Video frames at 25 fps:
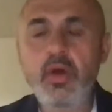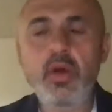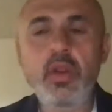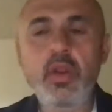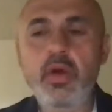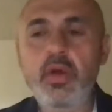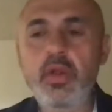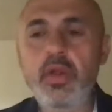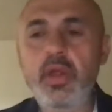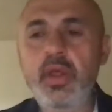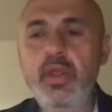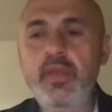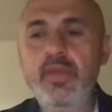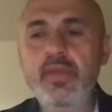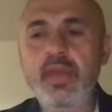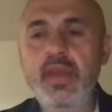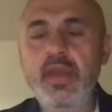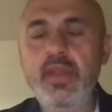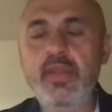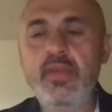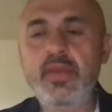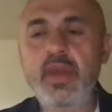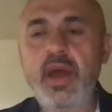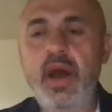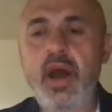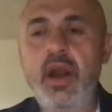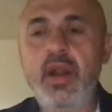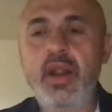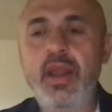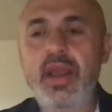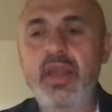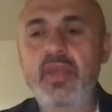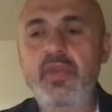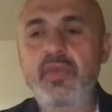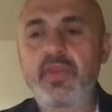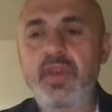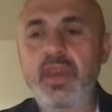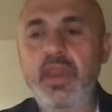no, no, it's it's
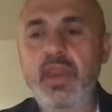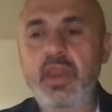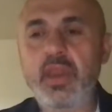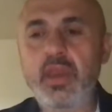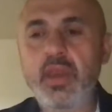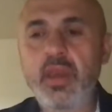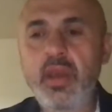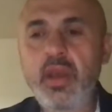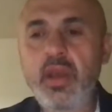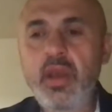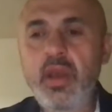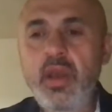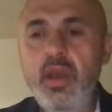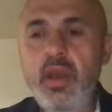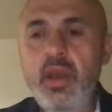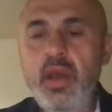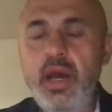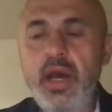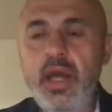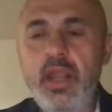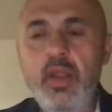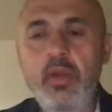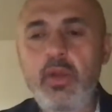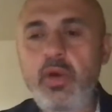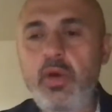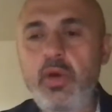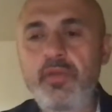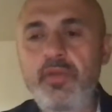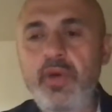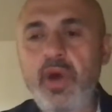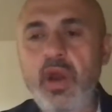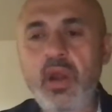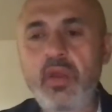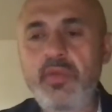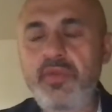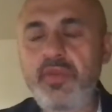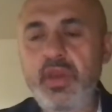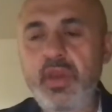RSV. I don't know of
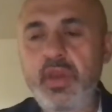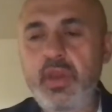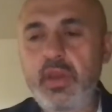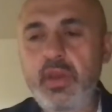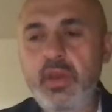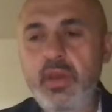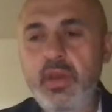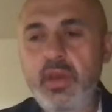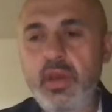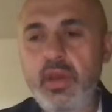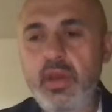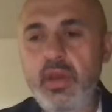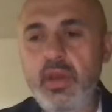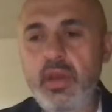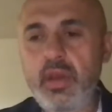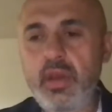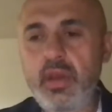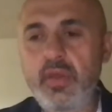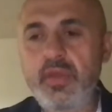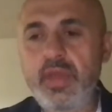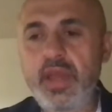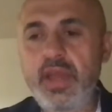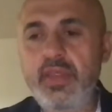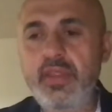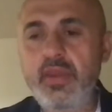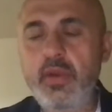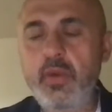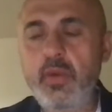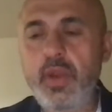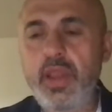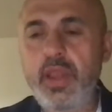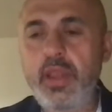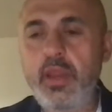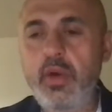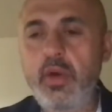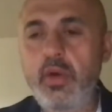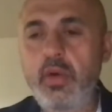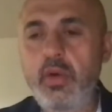RV. Is that the
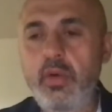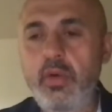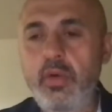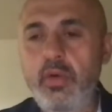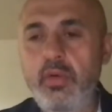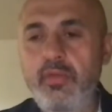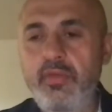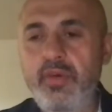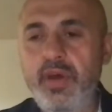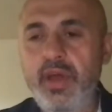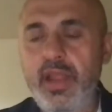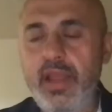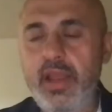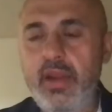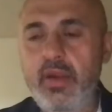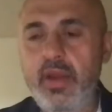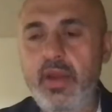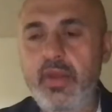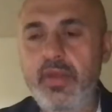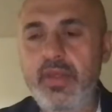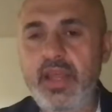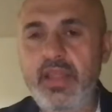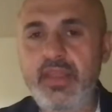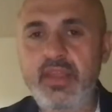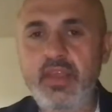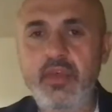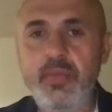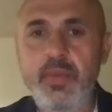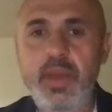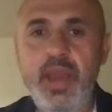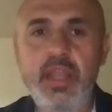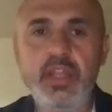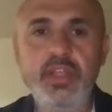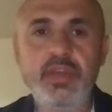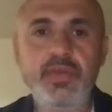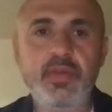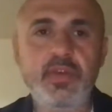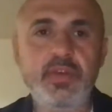Reina-Valera? Is that the
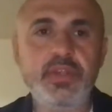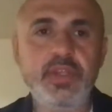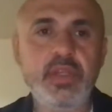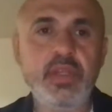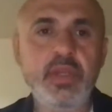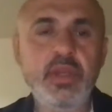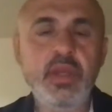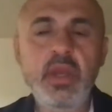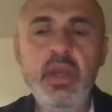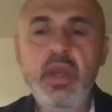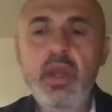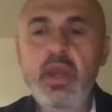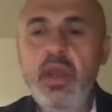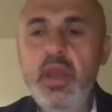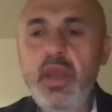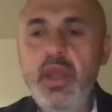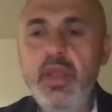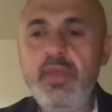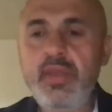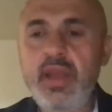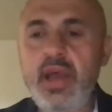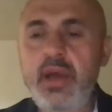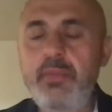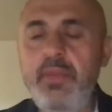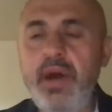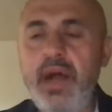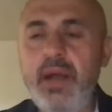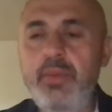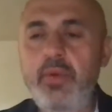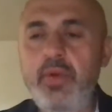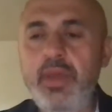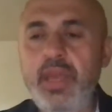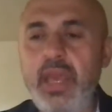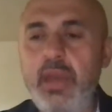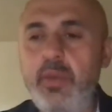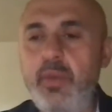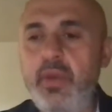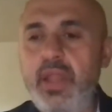Spanish version? It's on
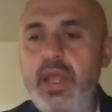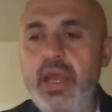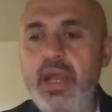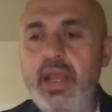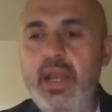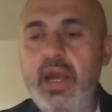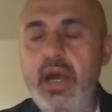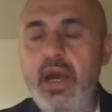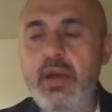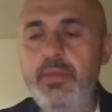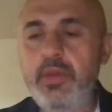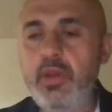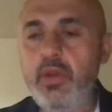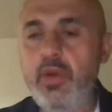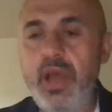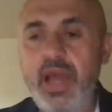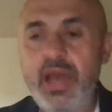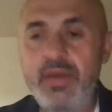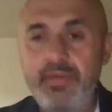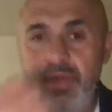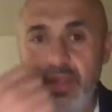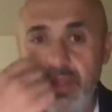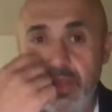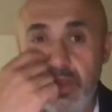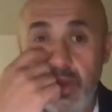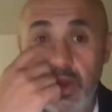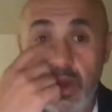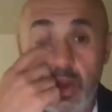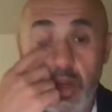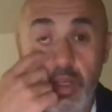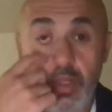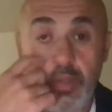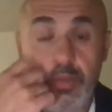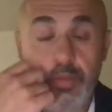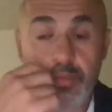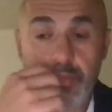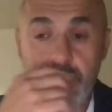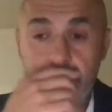BibleGateway.com. You don't have it? All
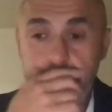right.